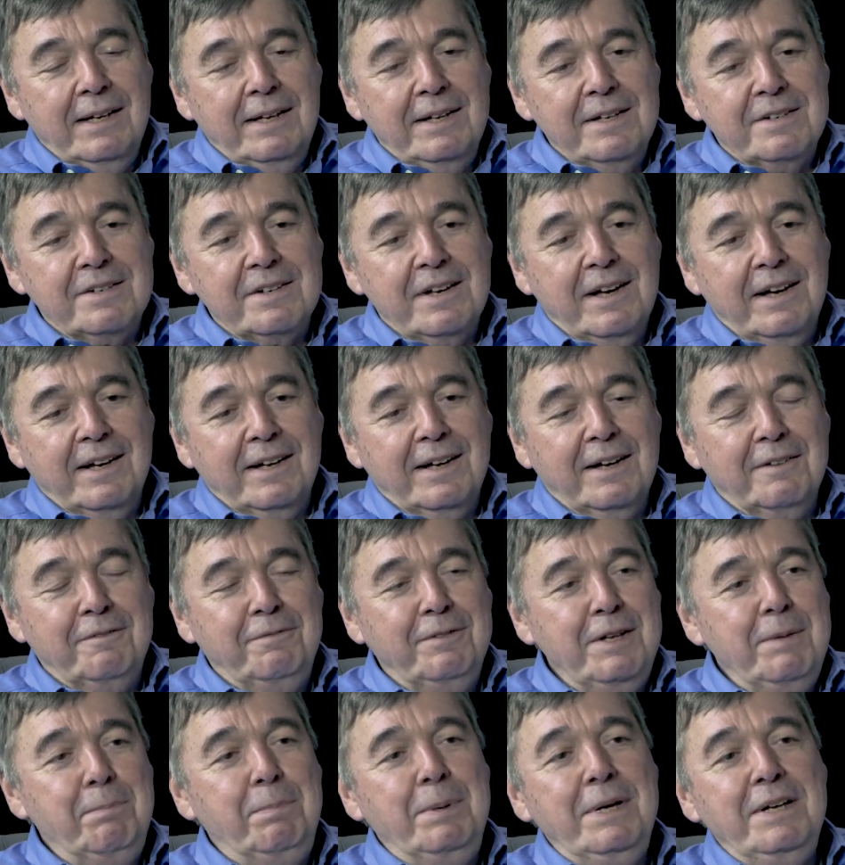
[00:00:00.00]
is I
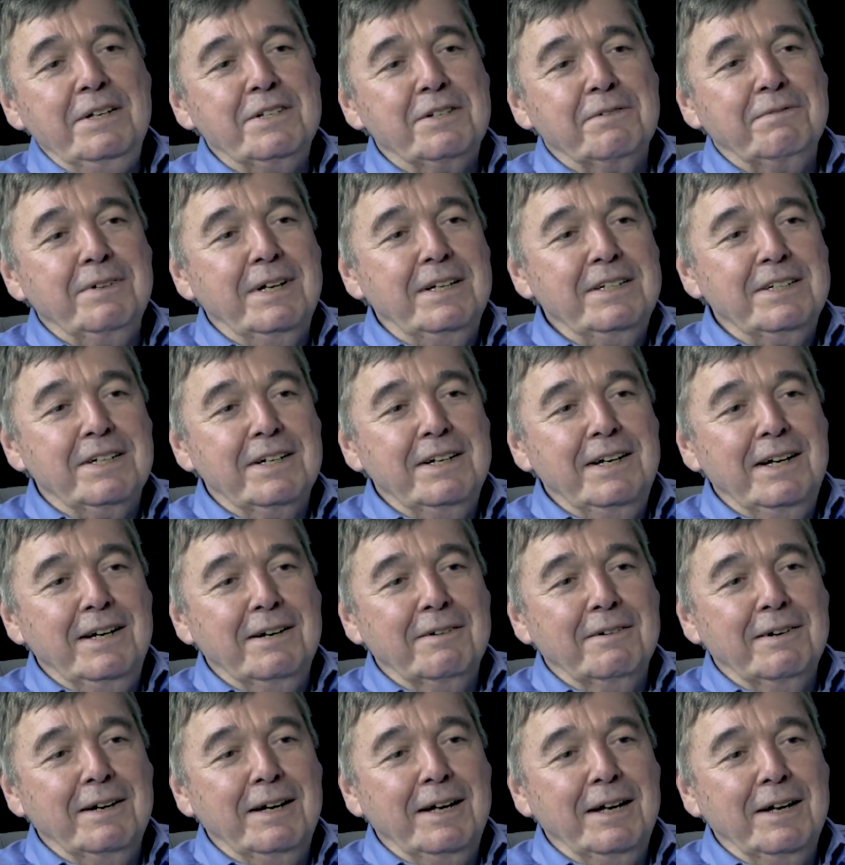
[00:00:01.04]
got VPs of
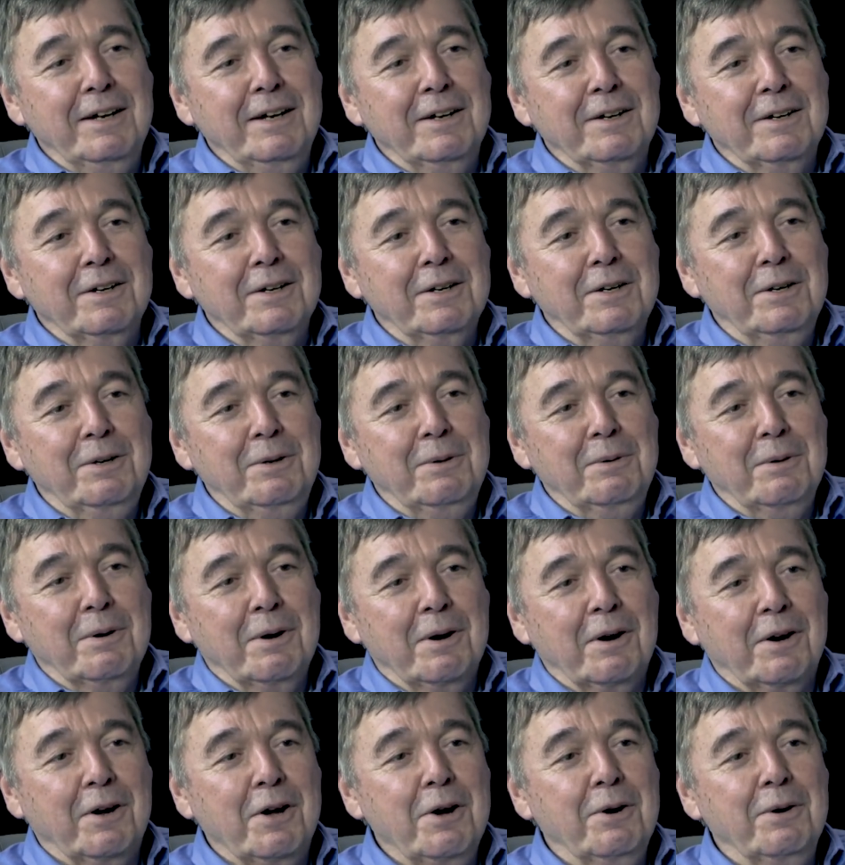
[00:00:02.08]
engineering who
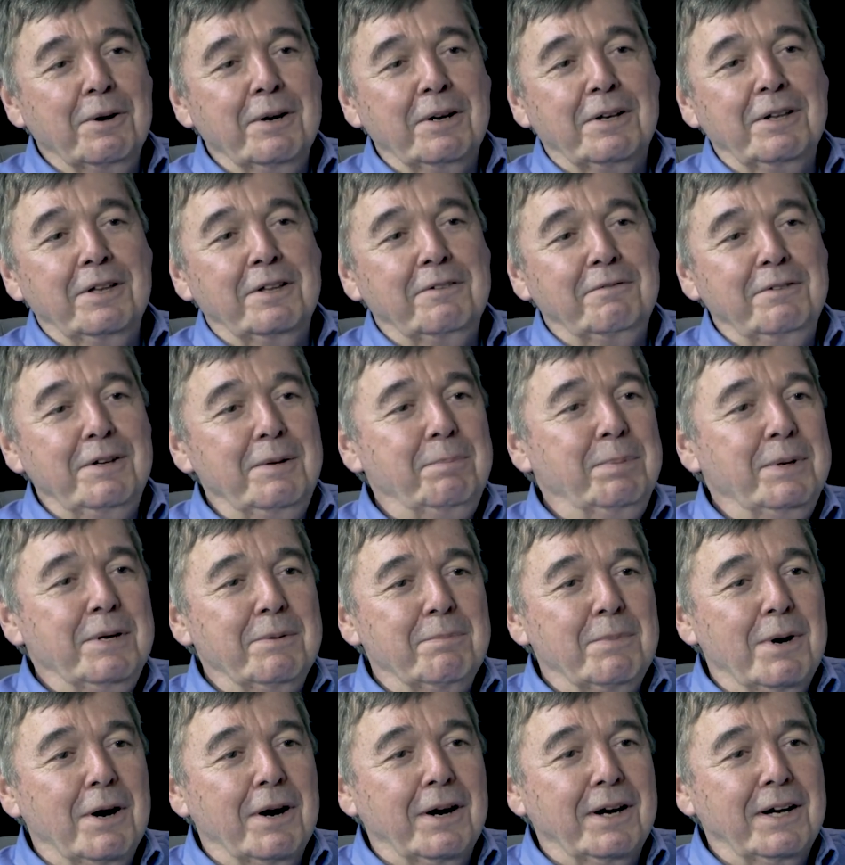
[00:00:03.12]
are going to the VP
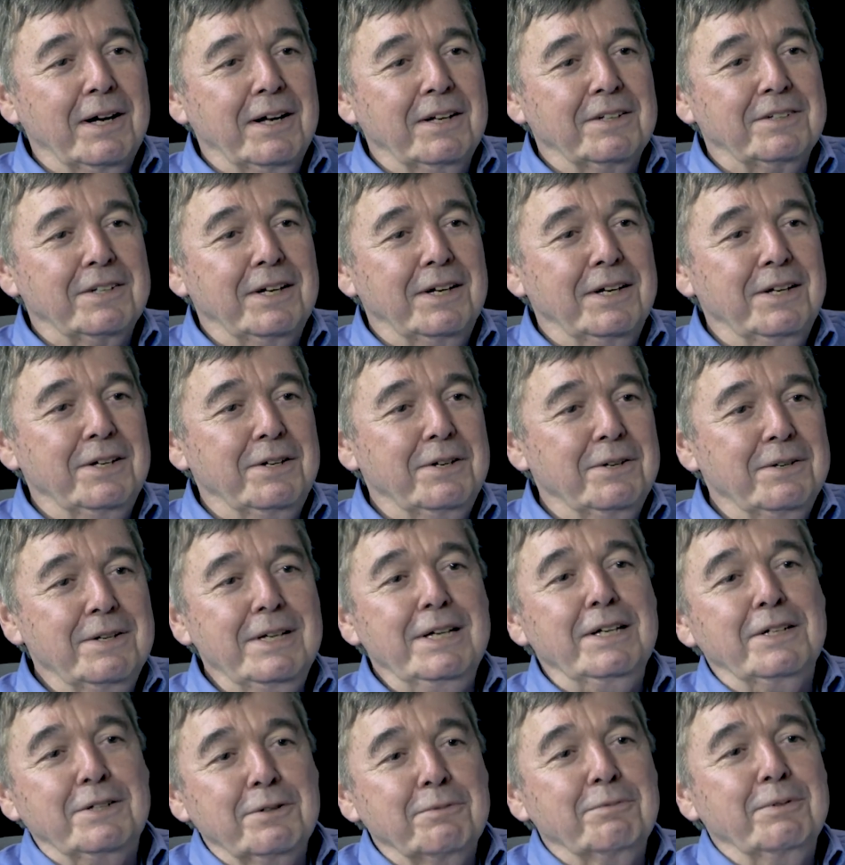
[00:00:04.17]
of marketing saying, you
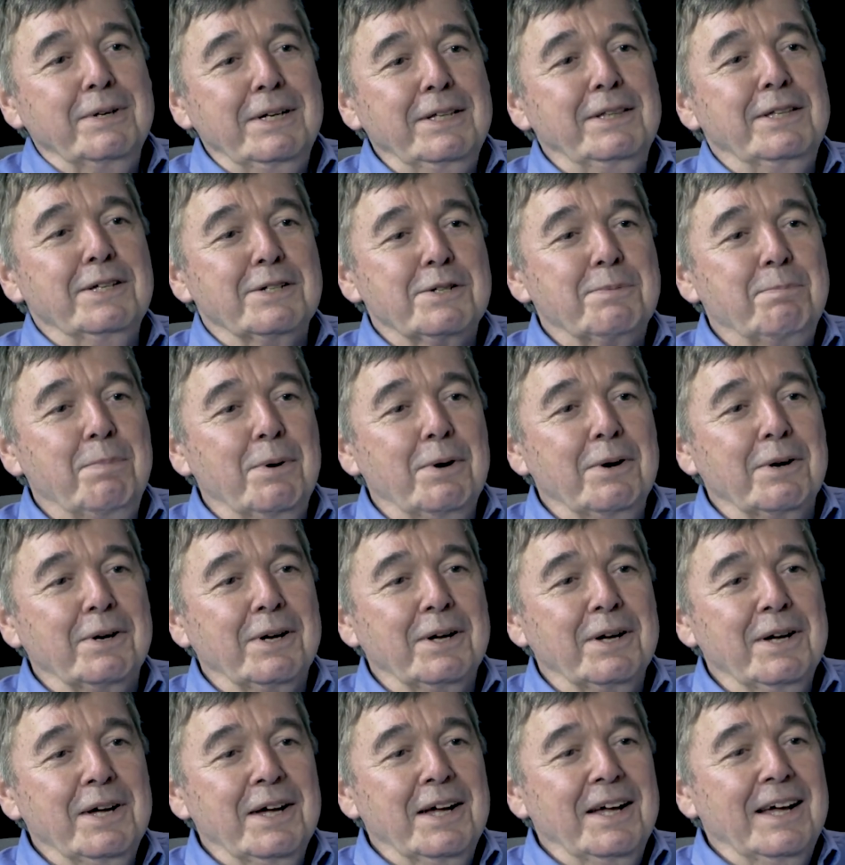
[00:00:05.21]
need to read this
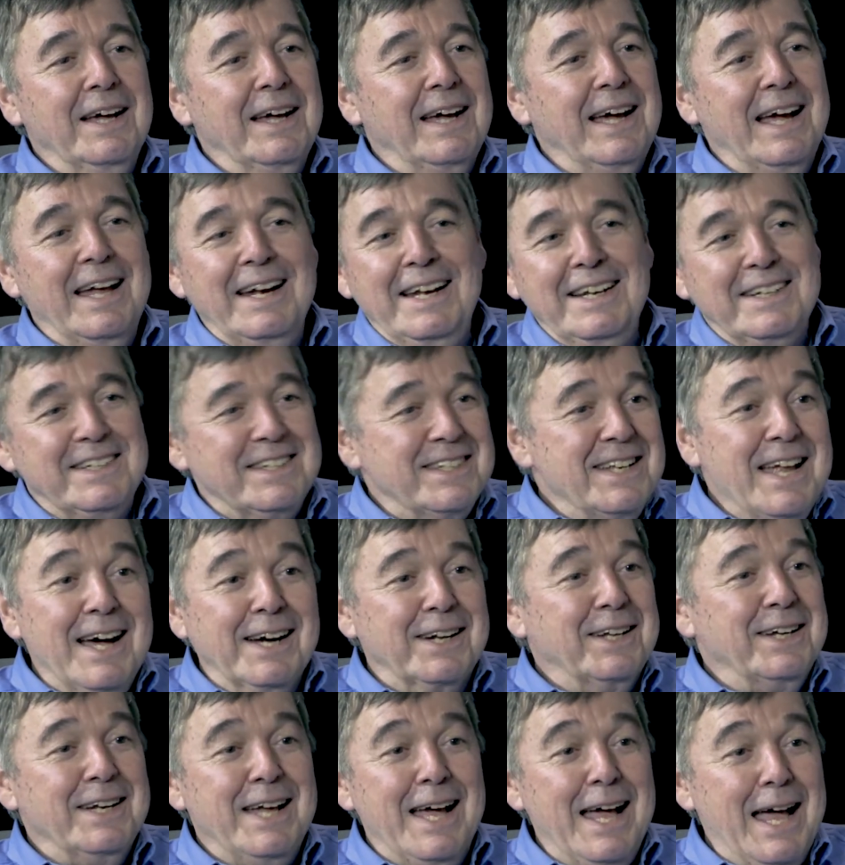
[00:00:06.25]
book, and it's
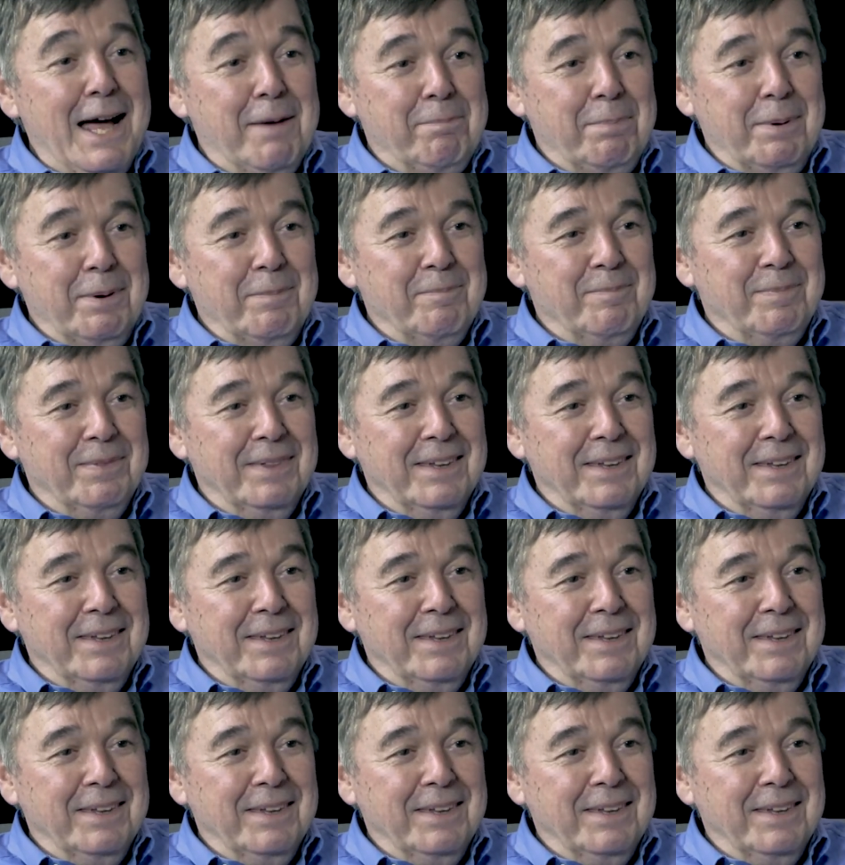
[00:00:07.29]
not going to happen.